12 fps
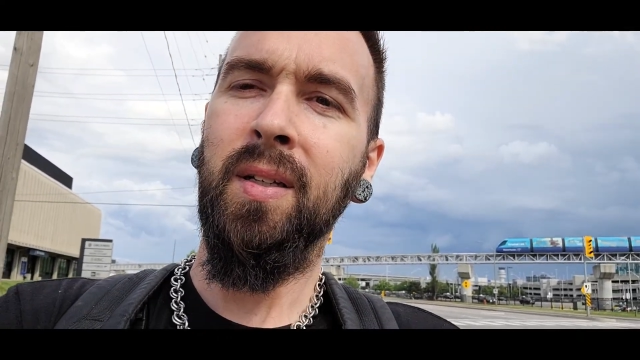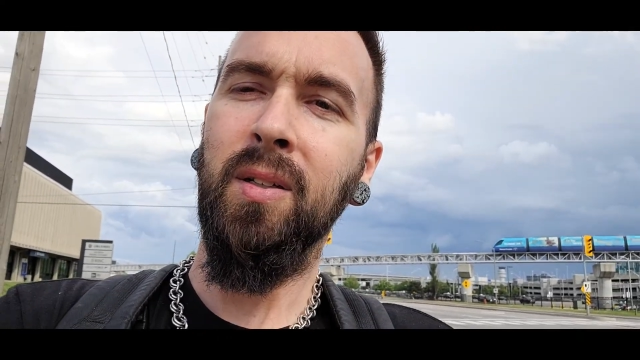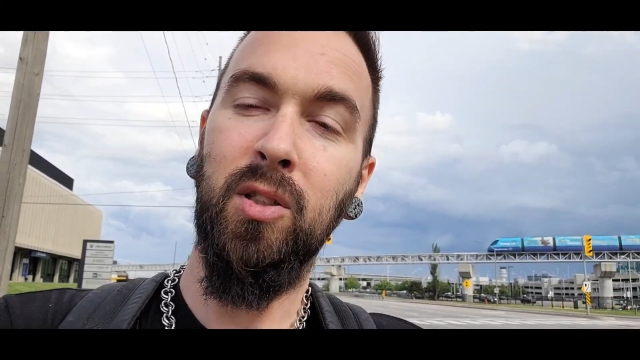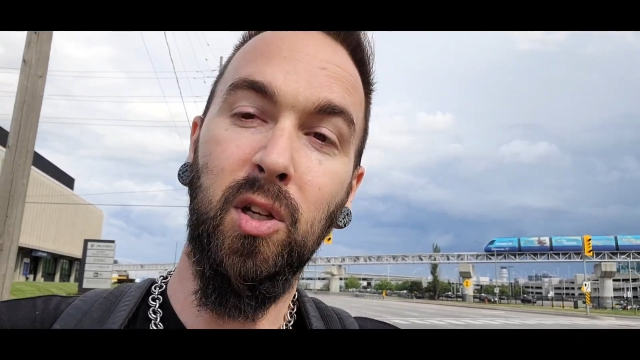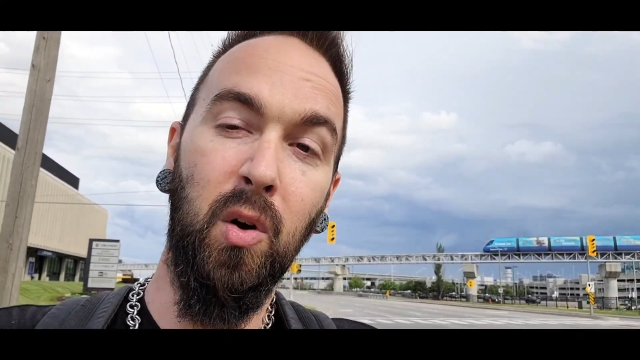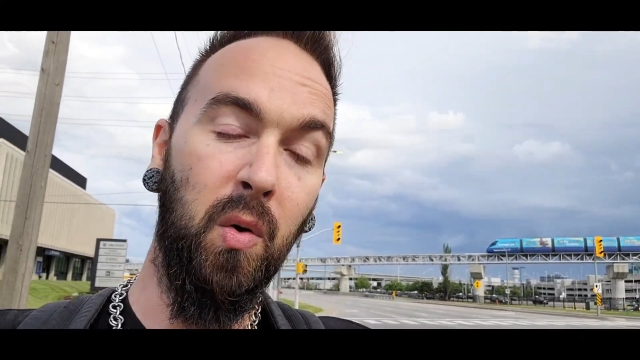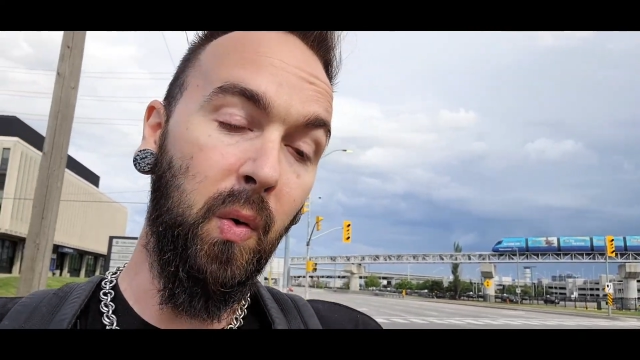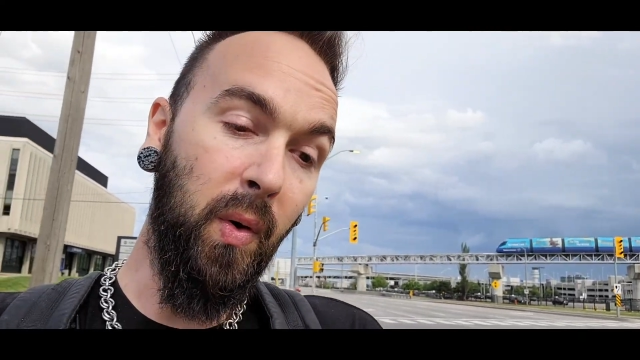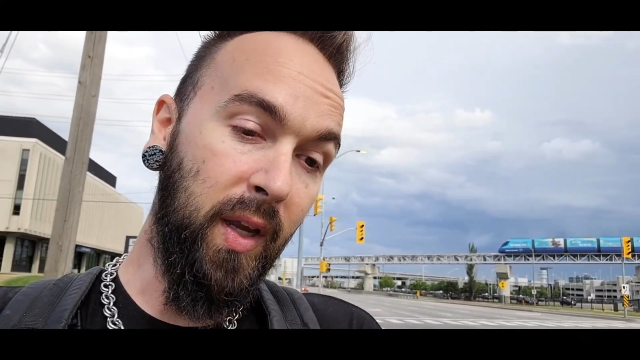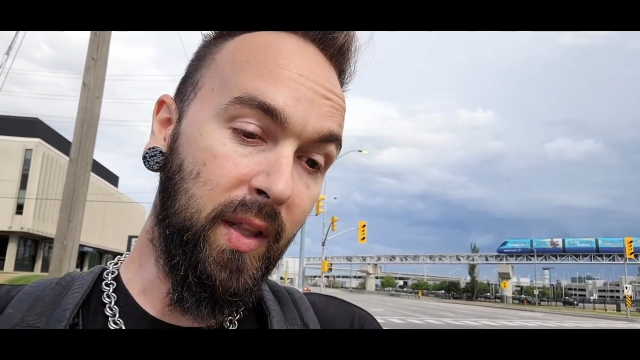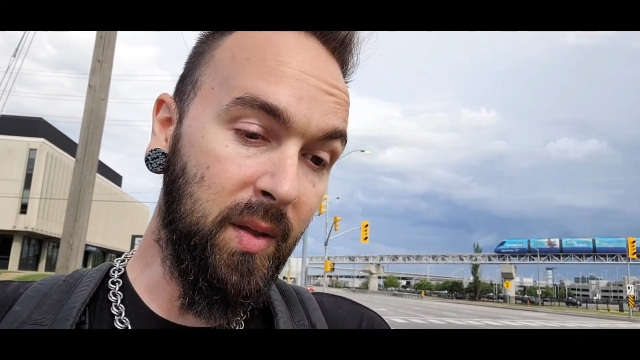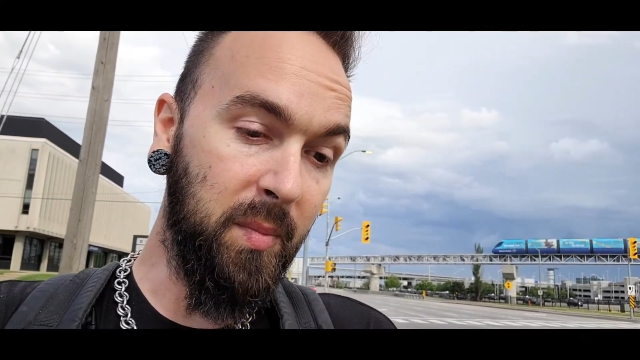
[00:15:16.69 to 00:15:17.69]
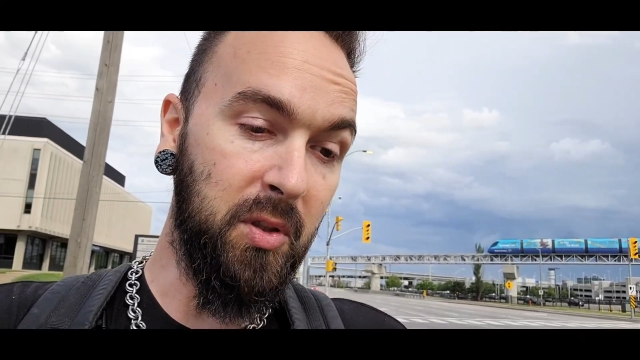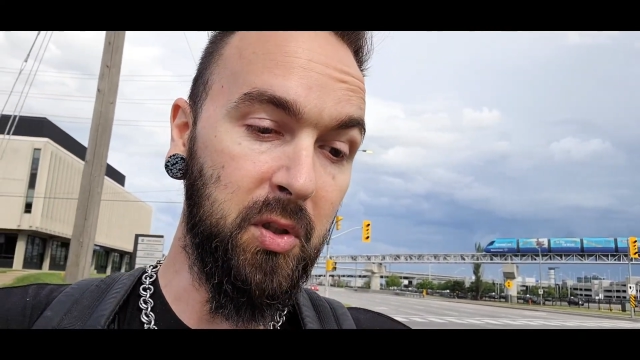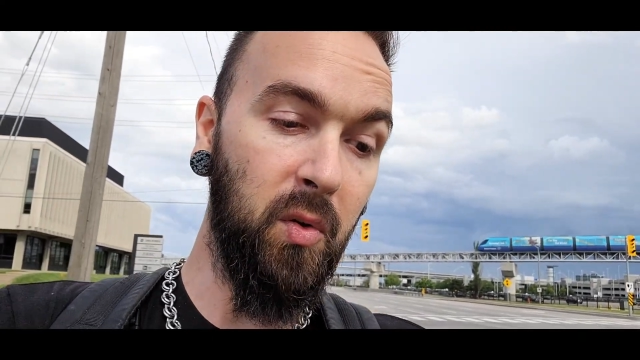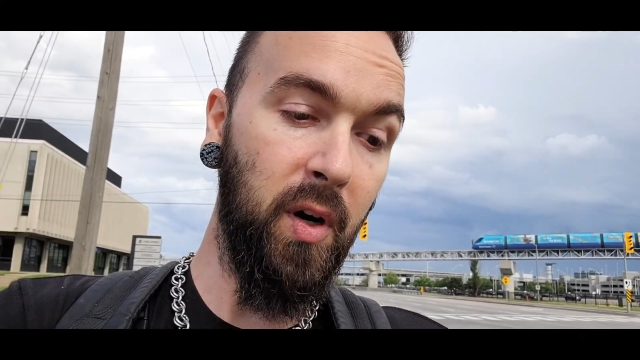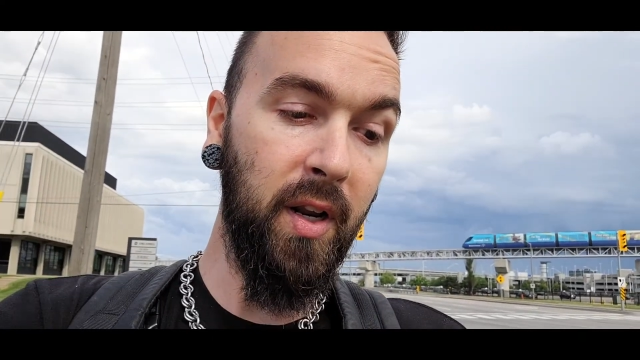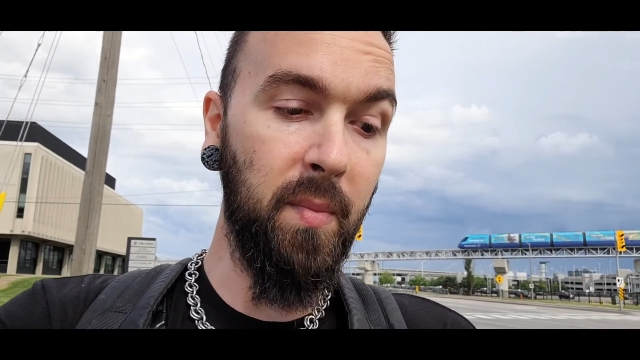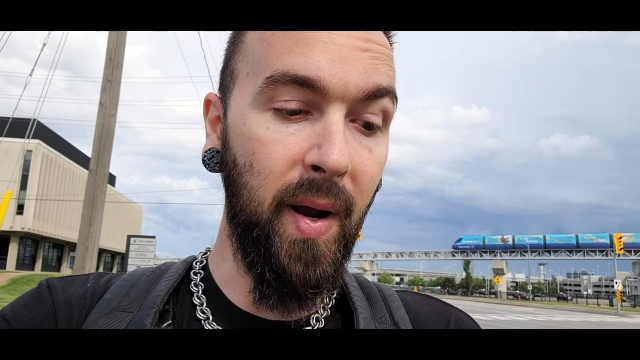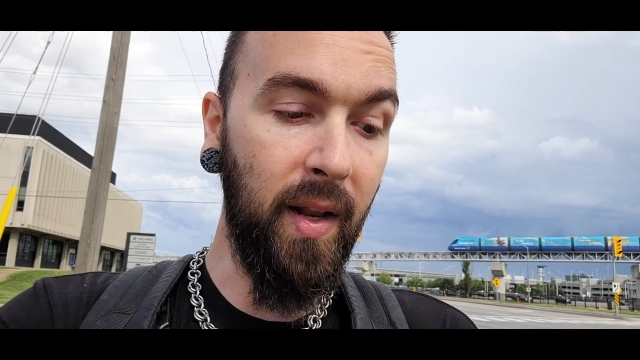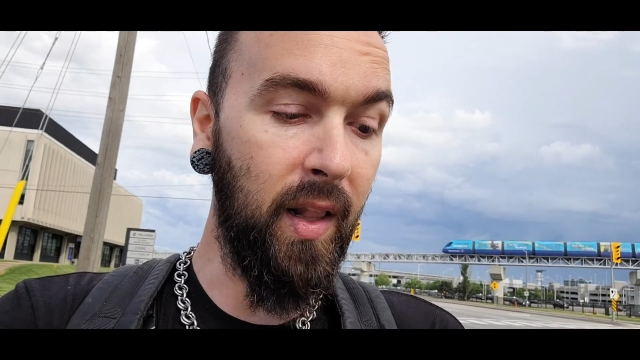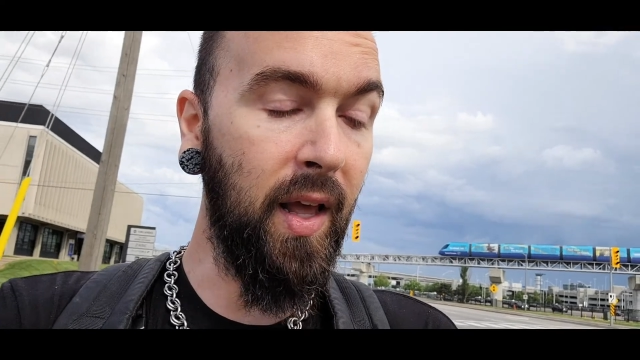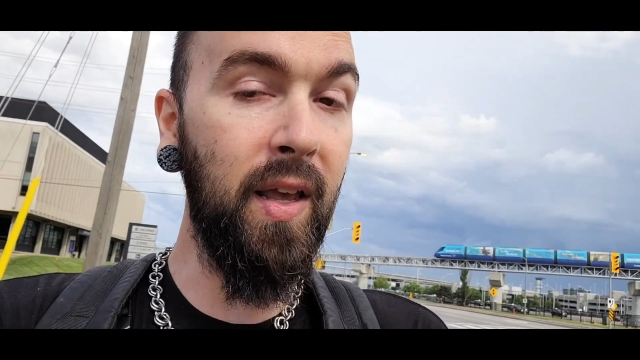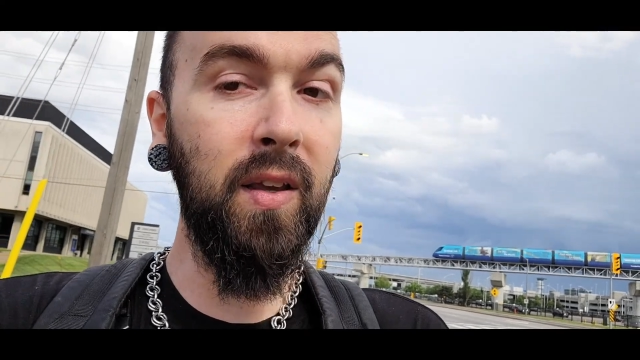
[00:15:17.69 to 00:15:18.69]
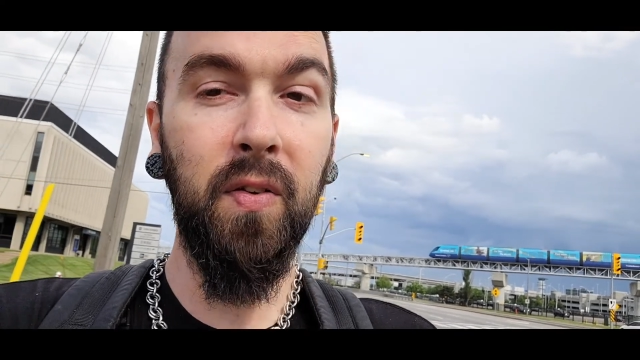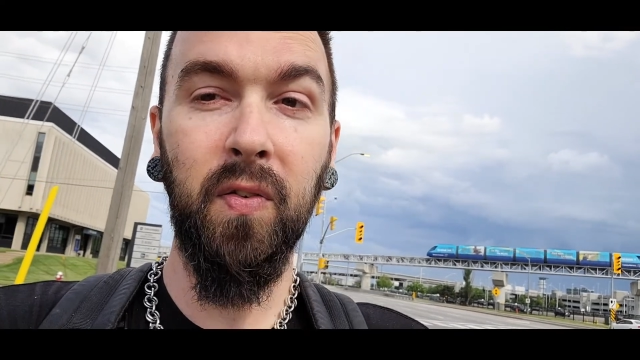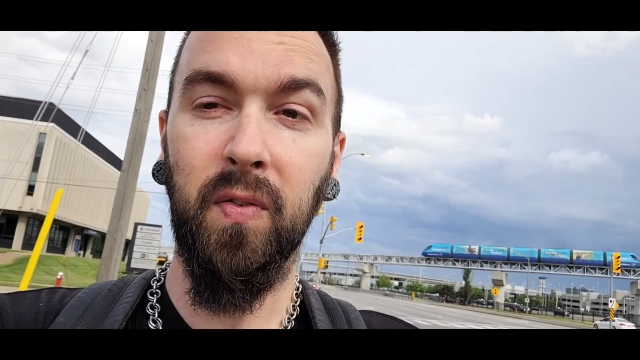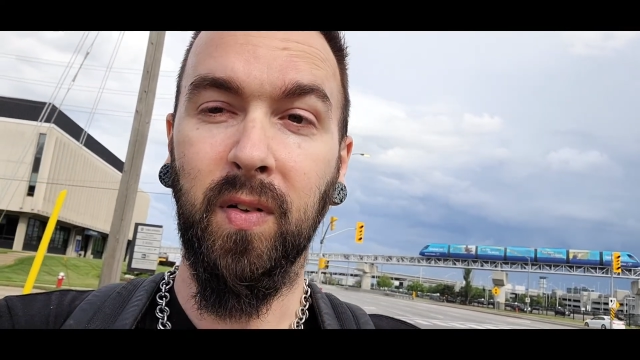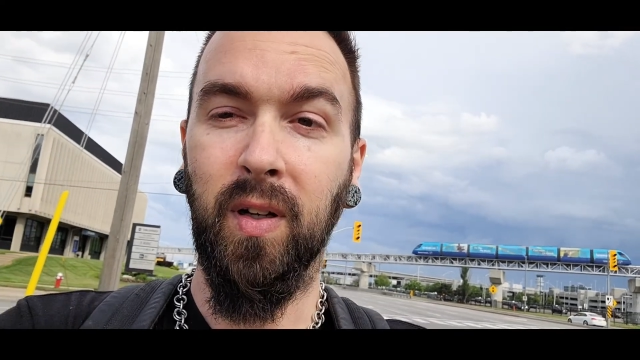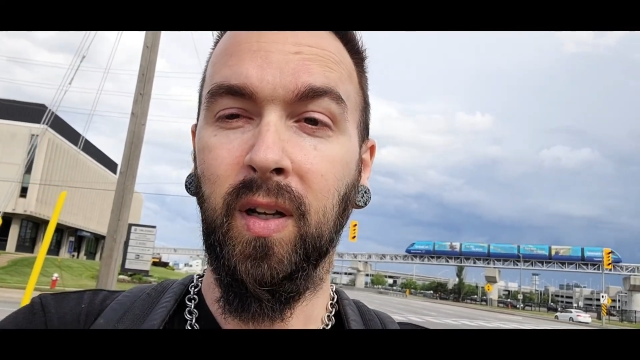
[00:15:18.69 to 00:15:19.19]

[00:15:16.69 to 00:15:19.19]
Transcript: So in the majority of my life,